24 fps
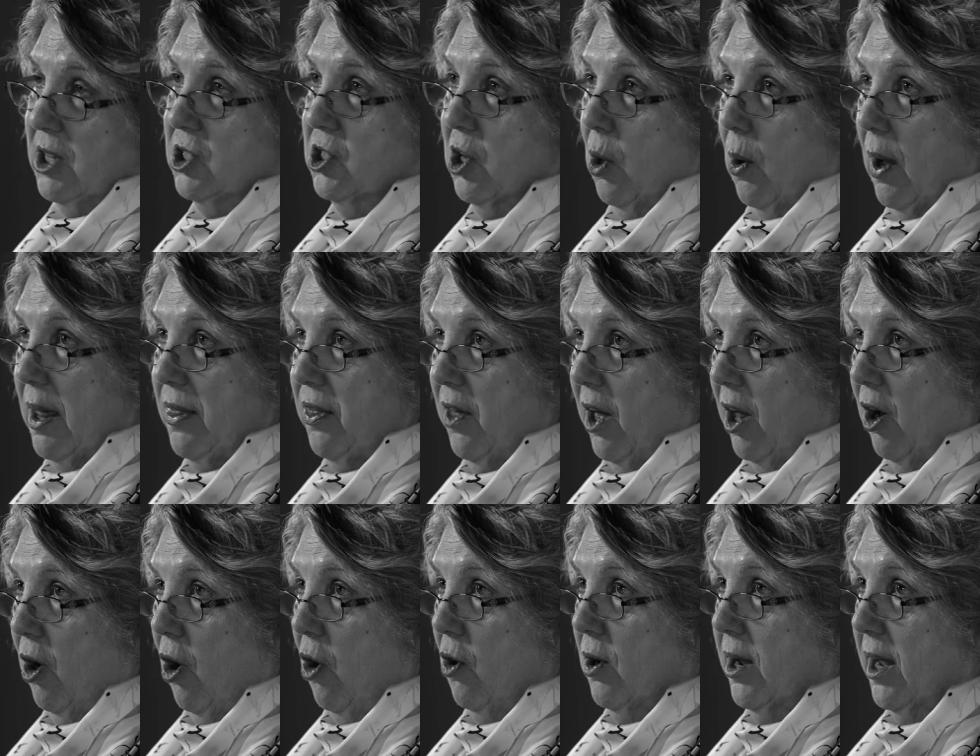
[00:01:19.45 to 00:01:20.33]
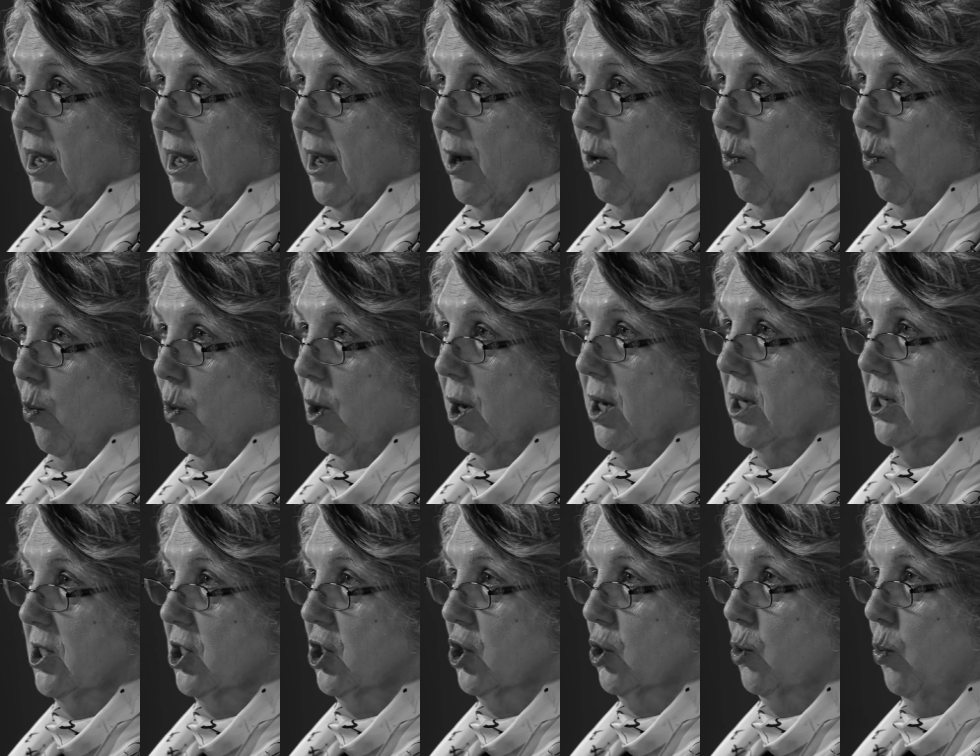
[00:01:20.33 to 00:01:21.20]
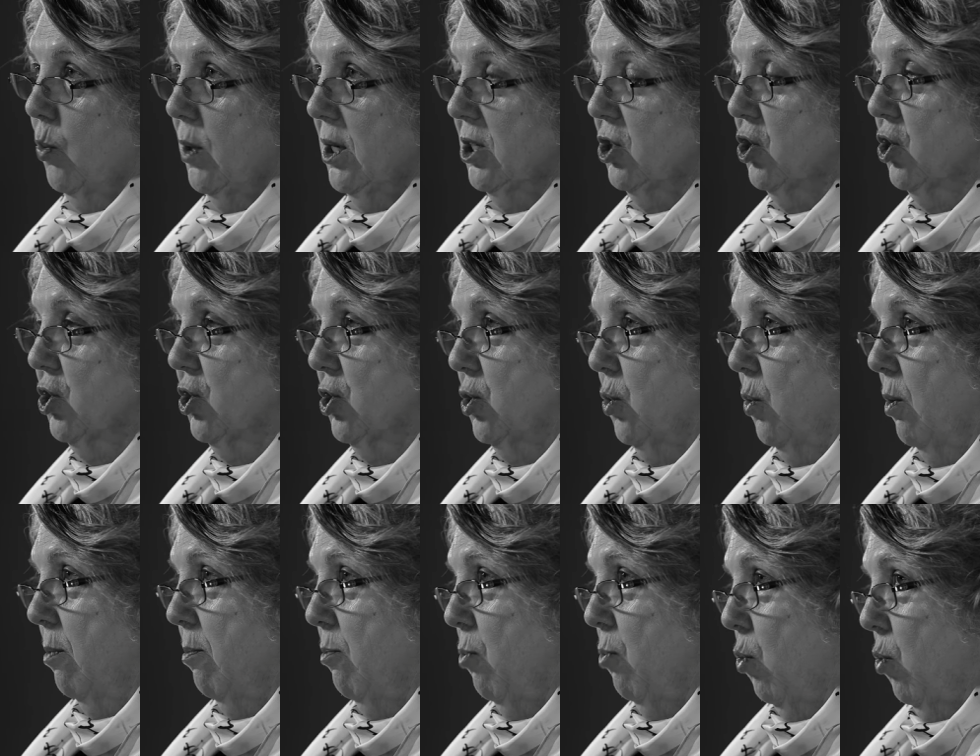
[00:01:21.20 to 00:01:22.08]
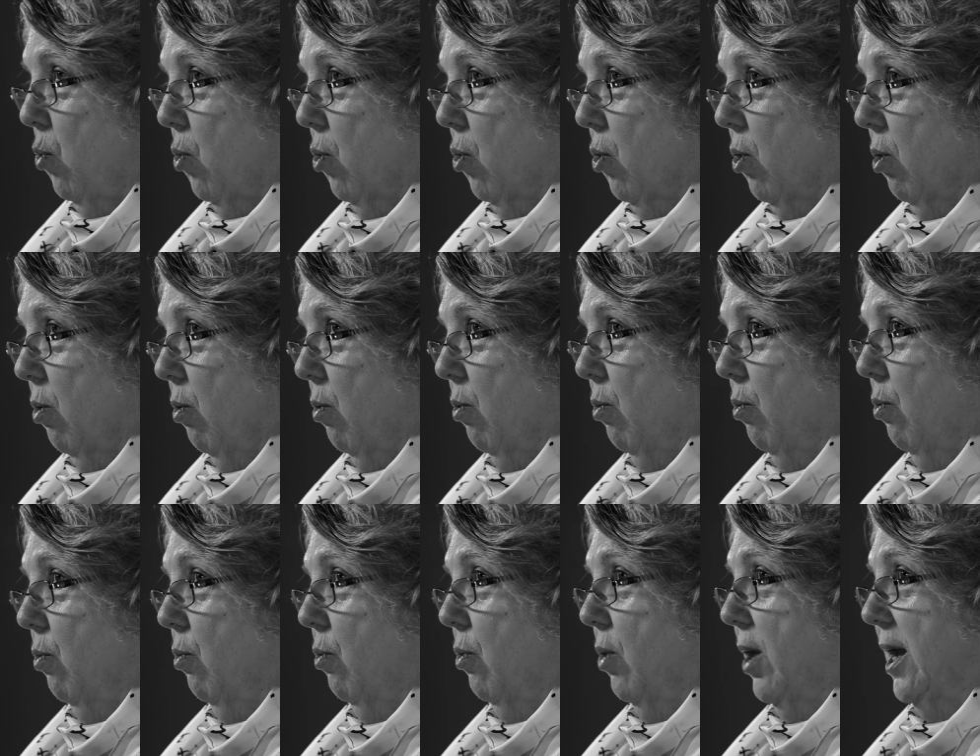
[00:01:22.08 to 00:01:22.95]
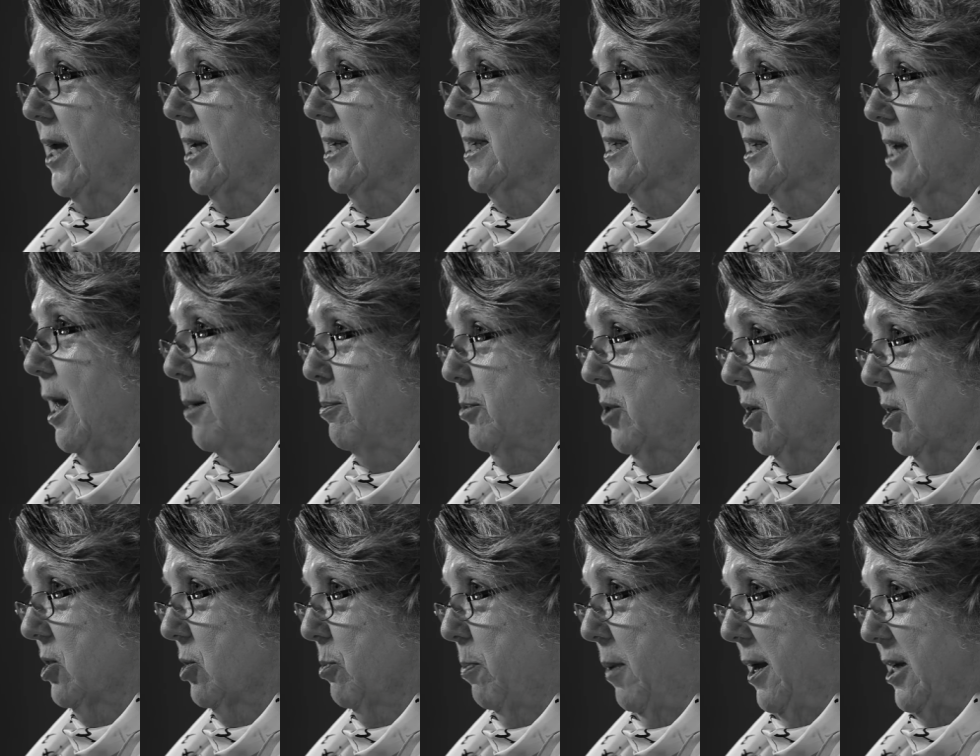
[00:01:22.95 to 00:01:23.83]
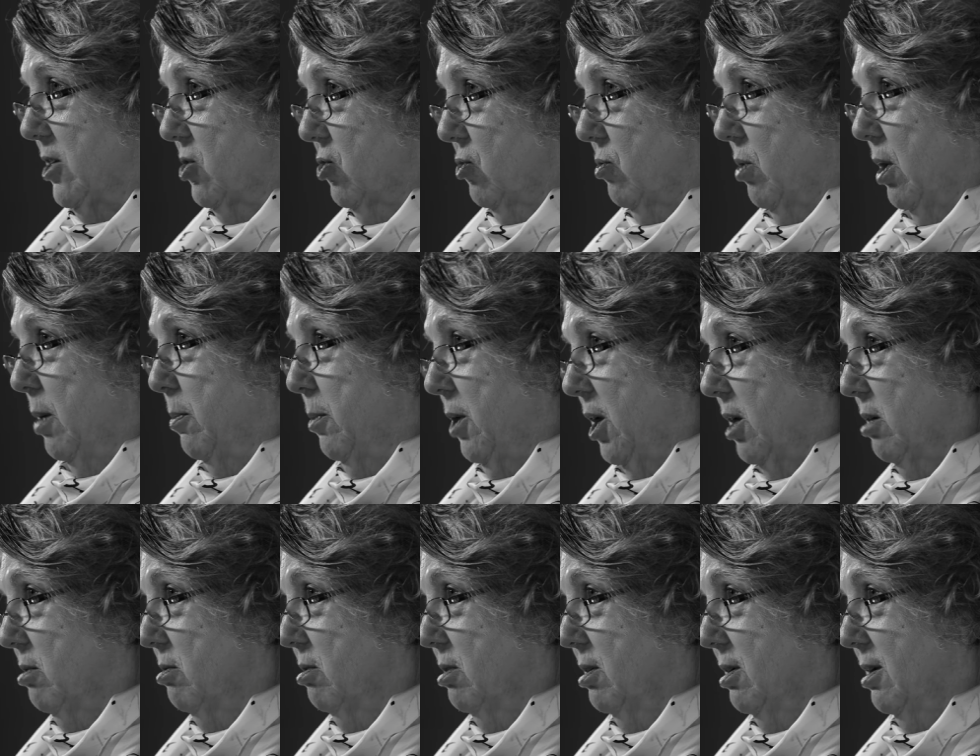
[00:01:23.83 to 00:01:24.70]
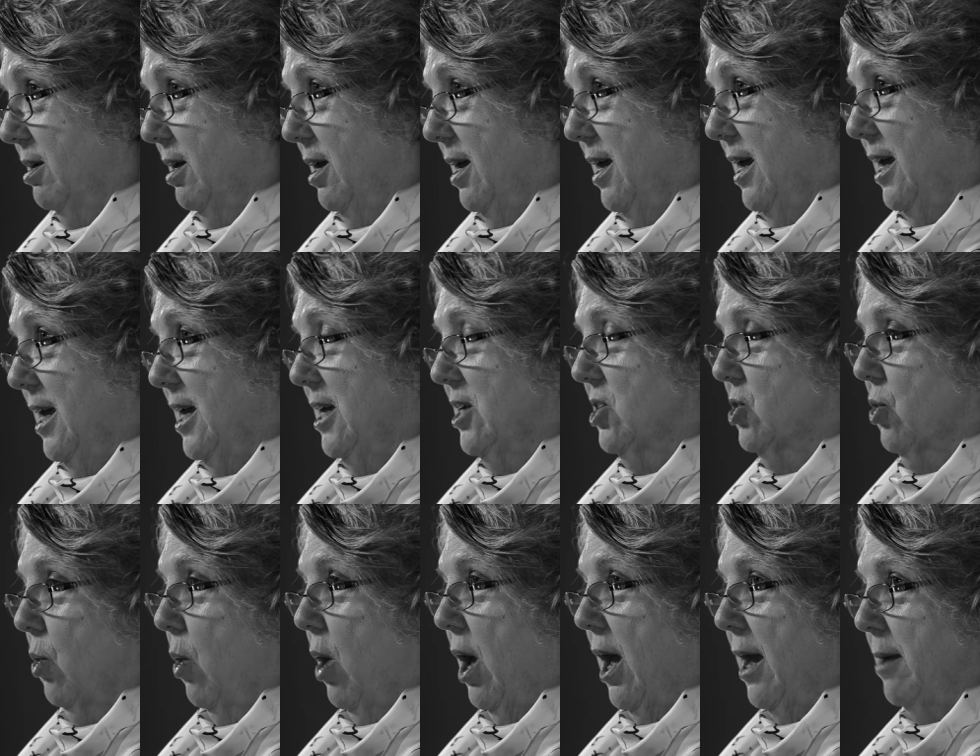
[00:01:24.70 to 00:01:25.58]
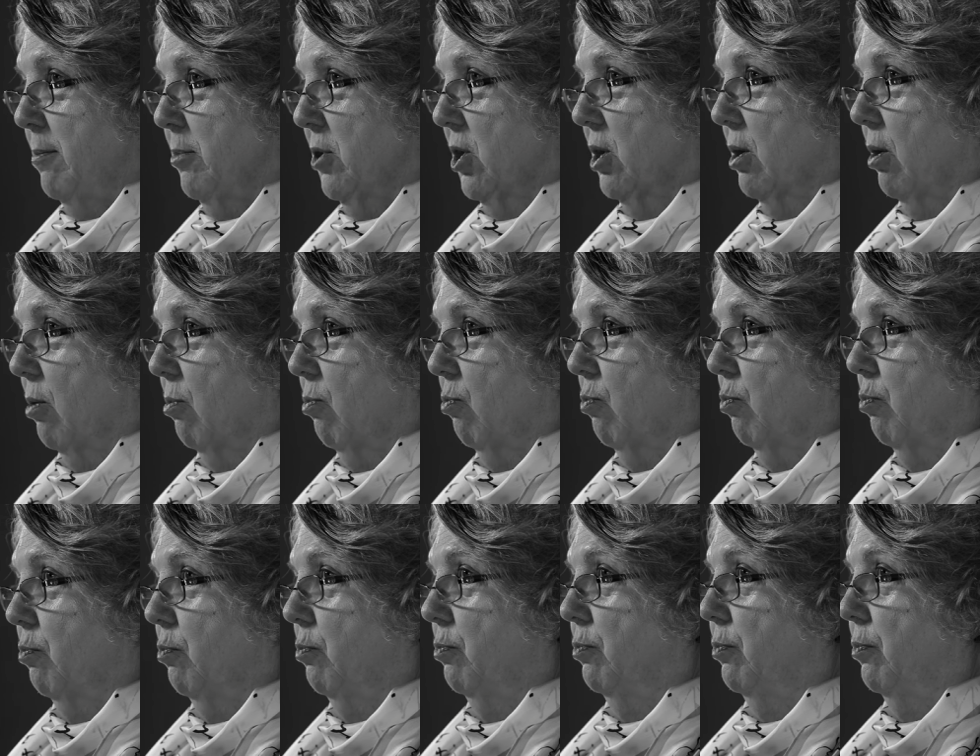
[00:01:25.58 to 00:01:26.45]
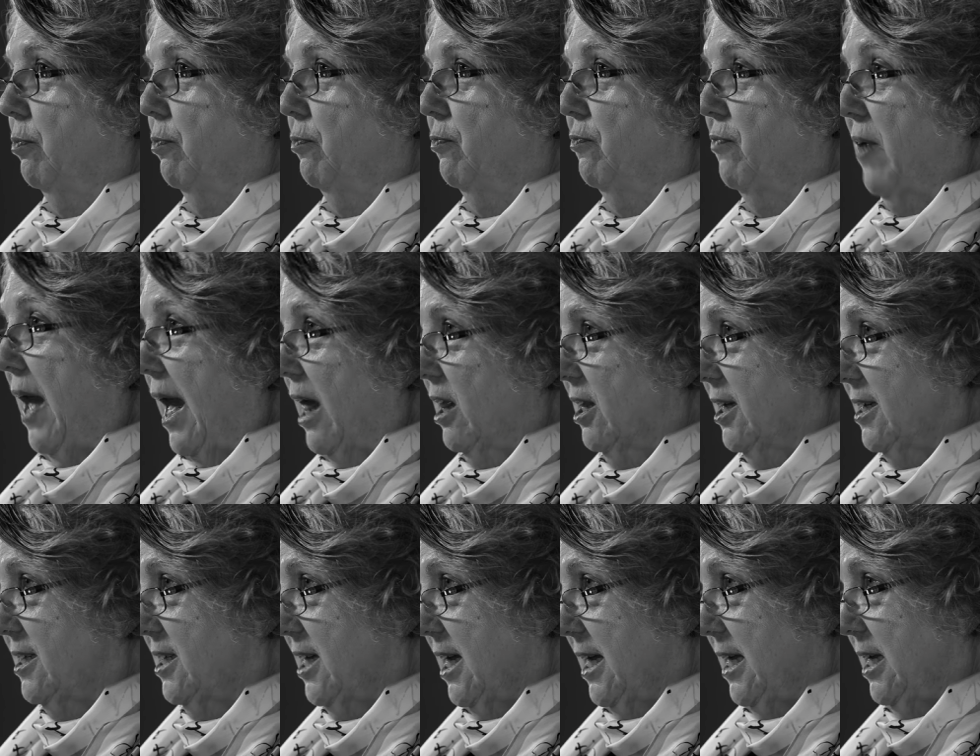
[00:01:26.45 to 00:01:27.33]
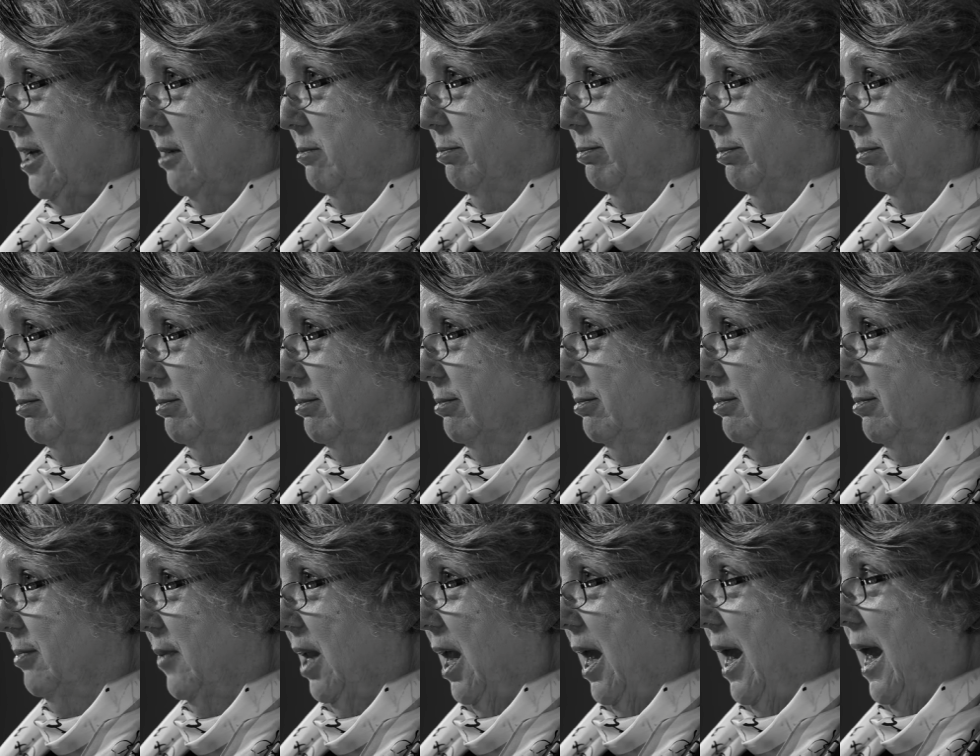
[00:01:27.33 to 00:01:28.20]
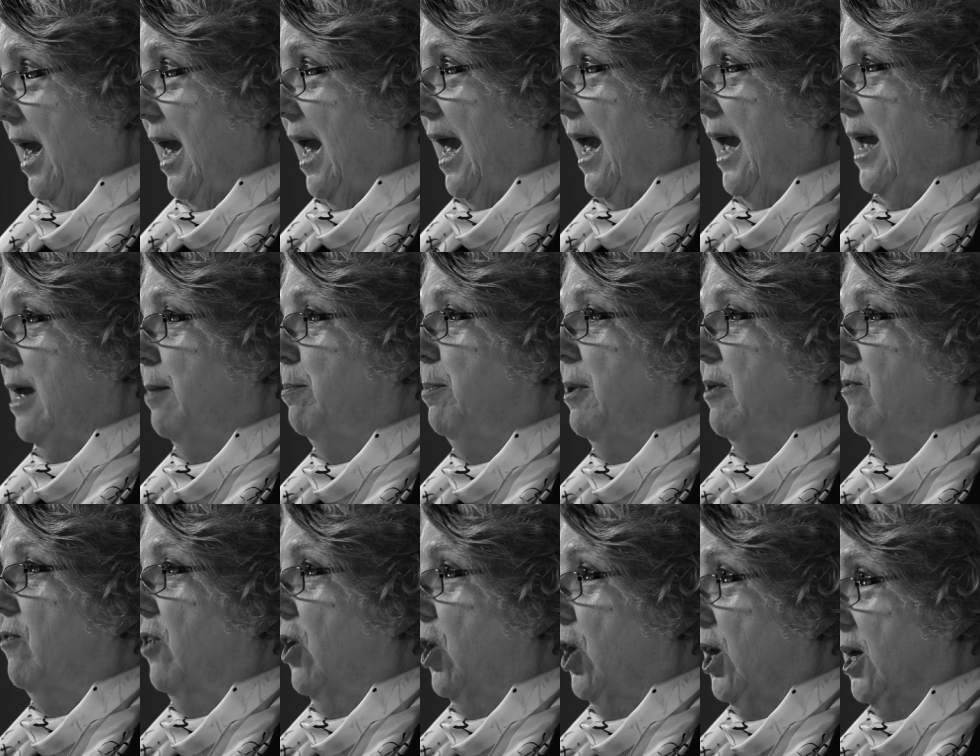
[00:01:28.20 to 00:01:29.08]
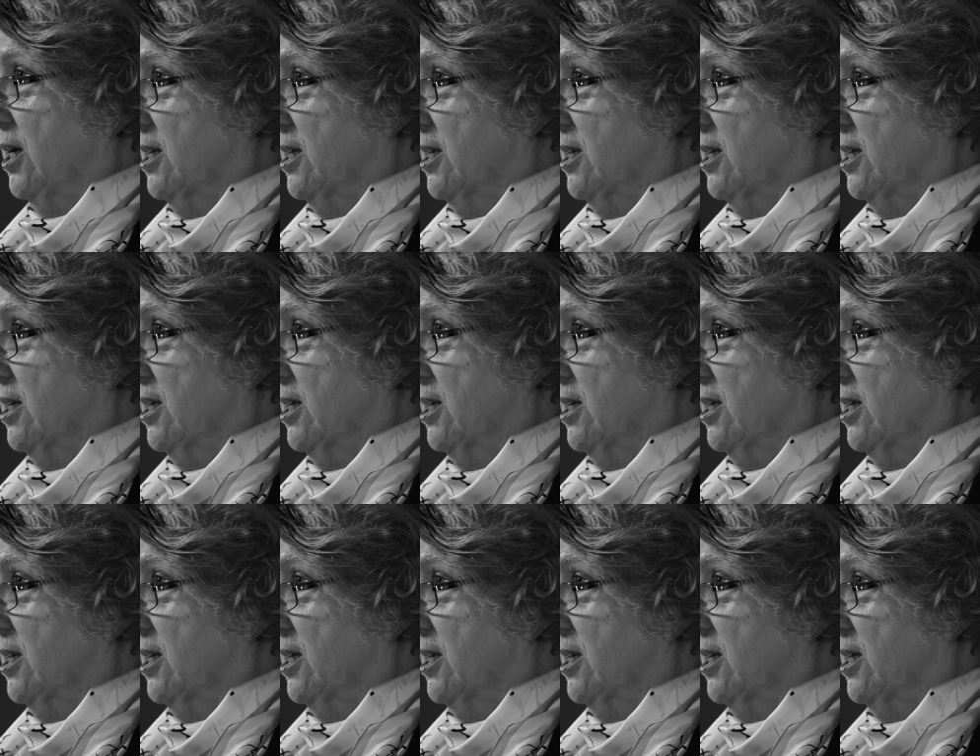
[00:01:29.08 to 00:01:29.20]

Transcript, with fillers: So I thought, okay, we're going to switch to a more acceptance based treatment. So I'm going to validate and be very